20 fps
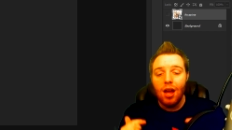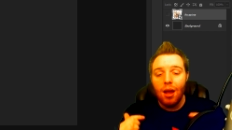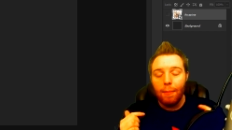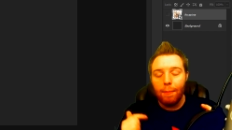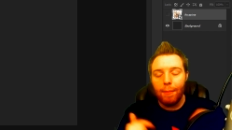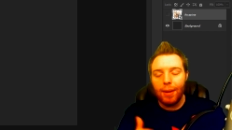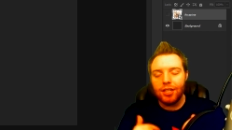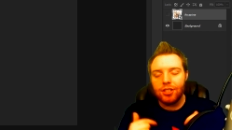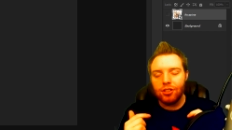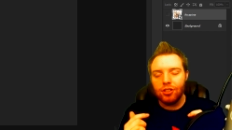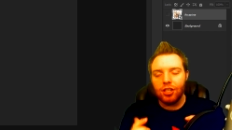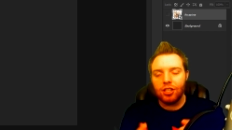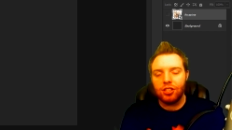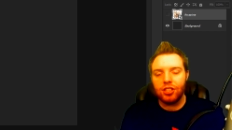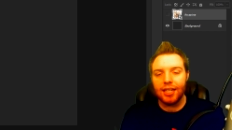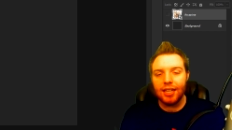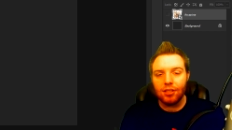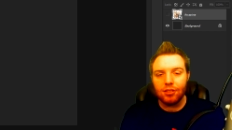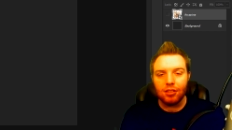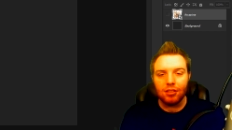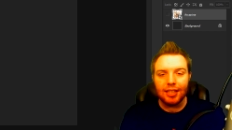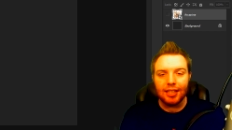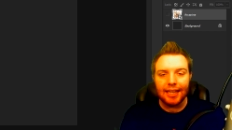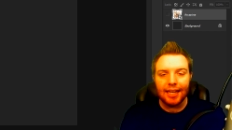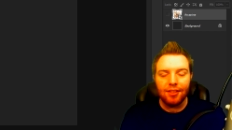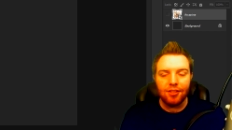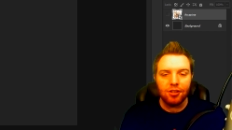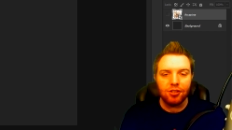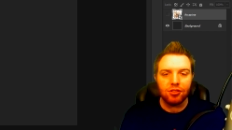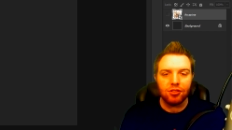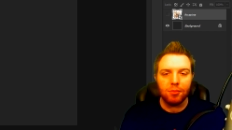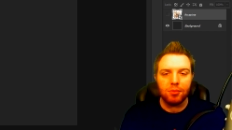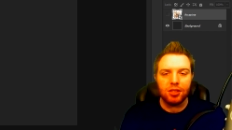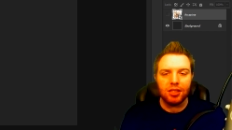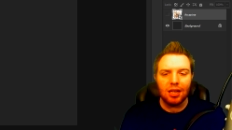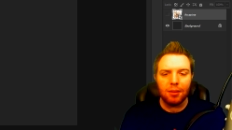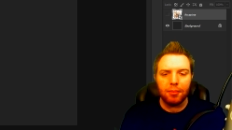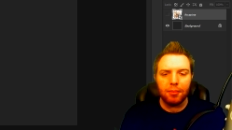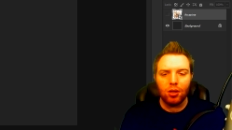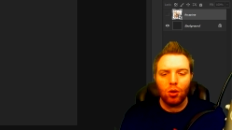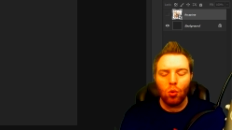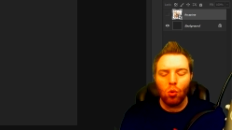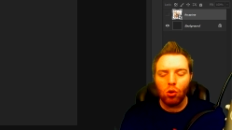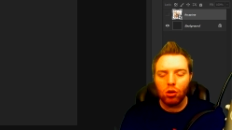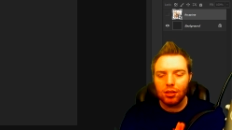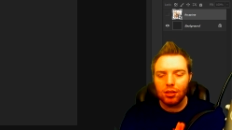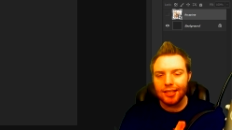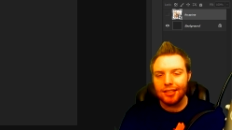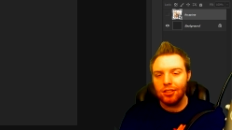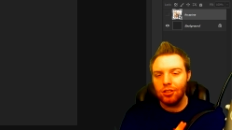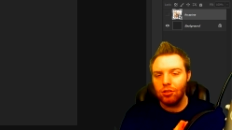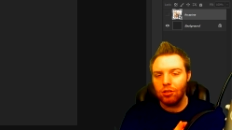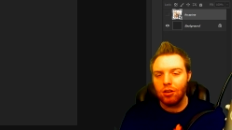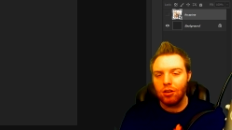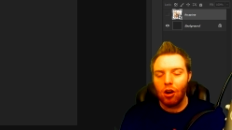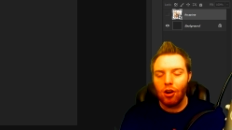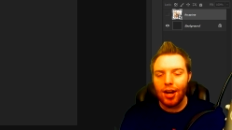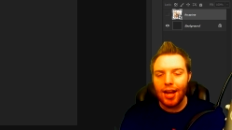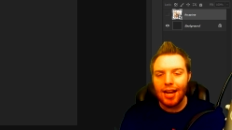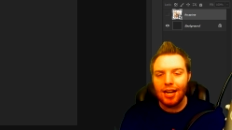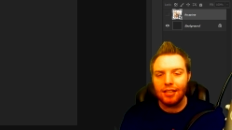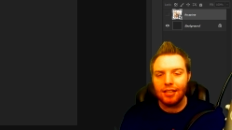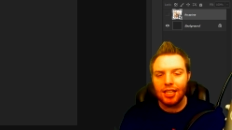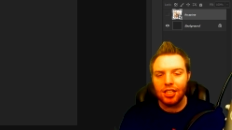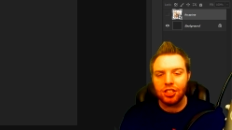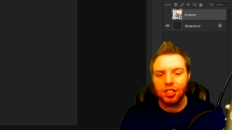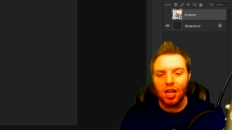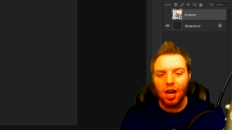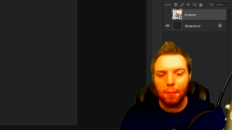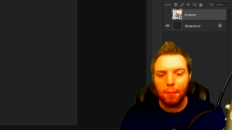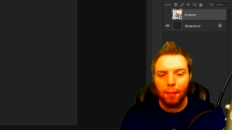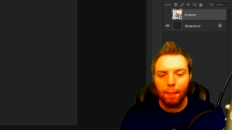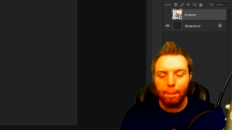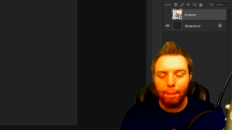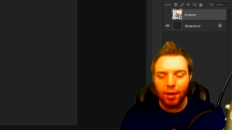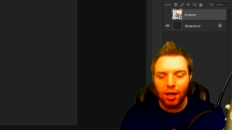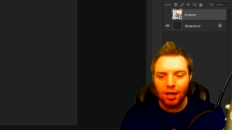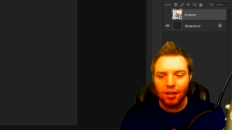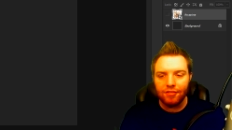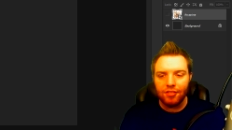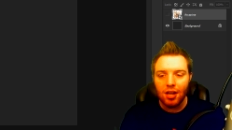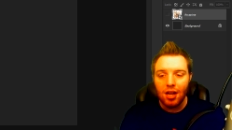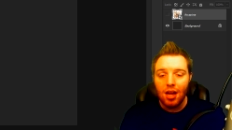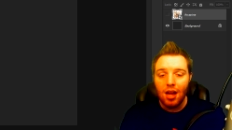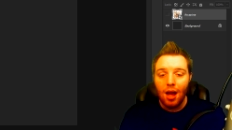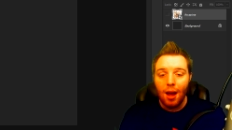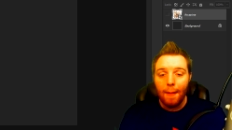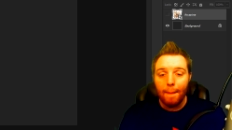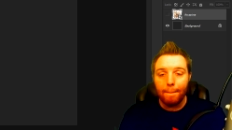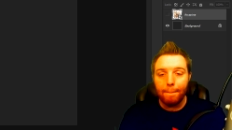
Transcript: make sure to check out the link in the description down below or click the little card annotation up above.